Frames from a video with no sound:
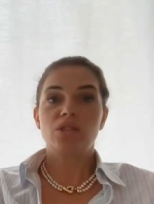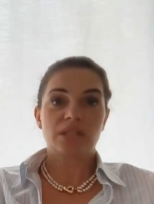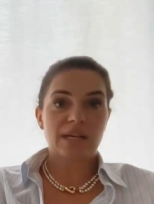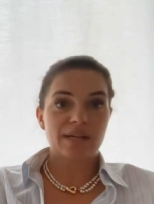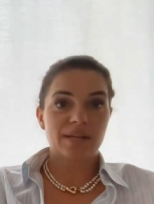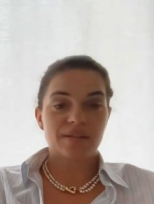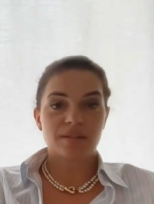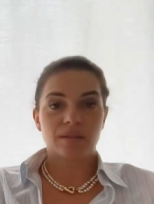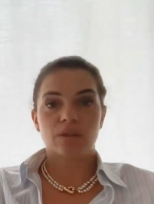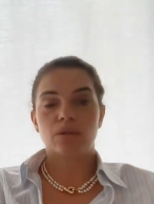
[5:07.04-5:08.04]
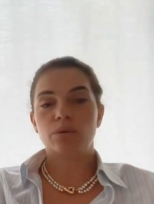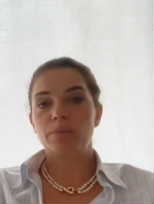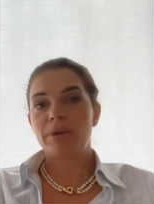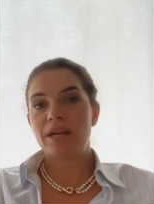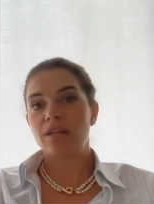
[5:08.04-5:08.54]
digitize or
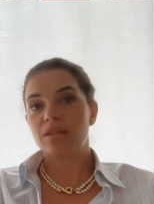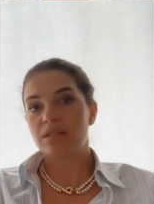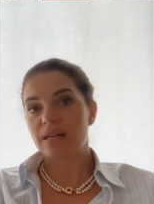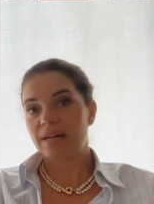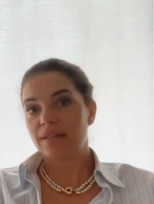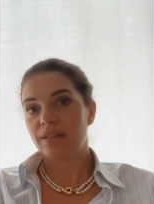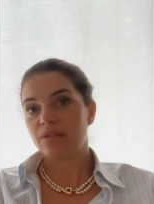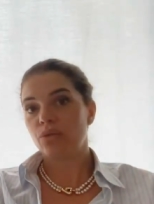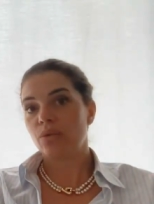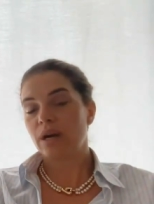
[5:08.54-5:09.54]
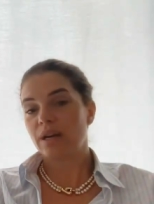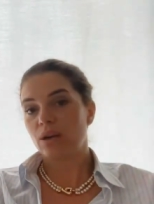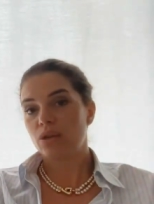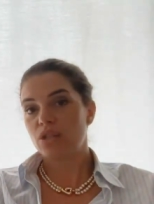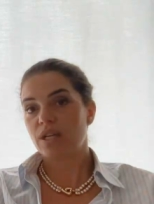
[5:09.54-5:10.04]
remain tied to an
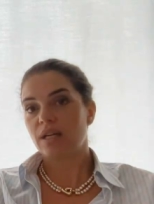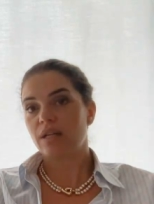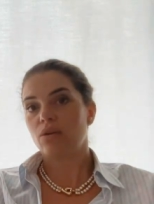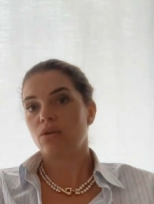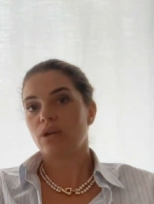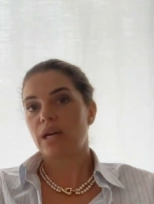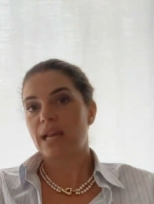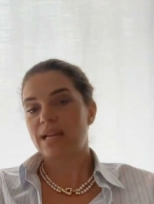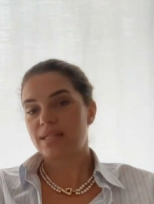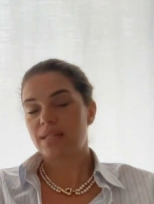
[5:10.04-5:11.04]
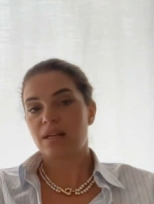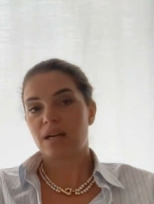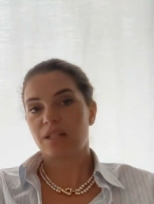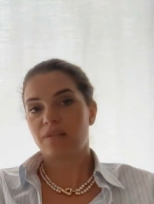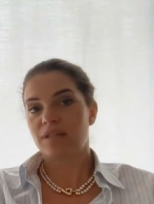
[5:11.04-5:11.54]
analogical or less
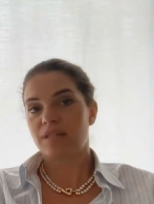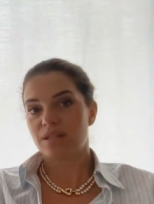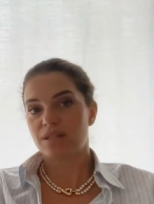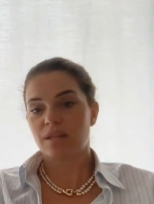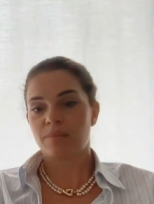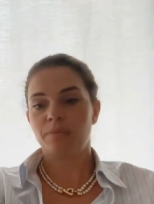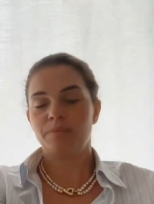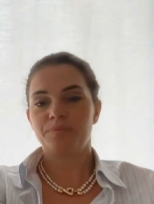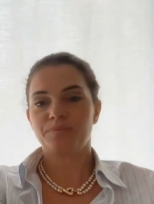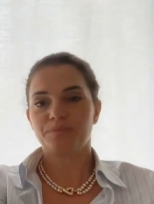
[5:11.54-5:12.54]
advanced system,